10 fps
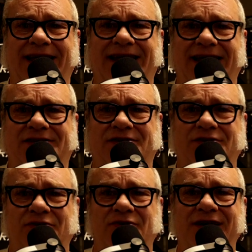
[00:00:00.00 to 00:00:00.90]
that next
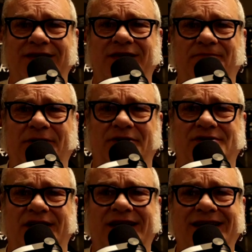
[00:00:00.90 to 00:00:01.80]
to the
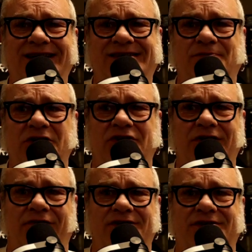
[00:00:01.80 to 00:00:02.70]
piercing,
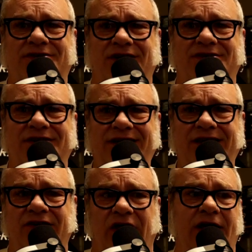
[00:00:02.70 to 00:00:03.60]
especially if it's just
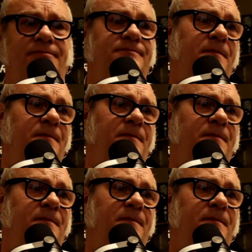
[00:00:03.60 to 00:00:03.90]
healing.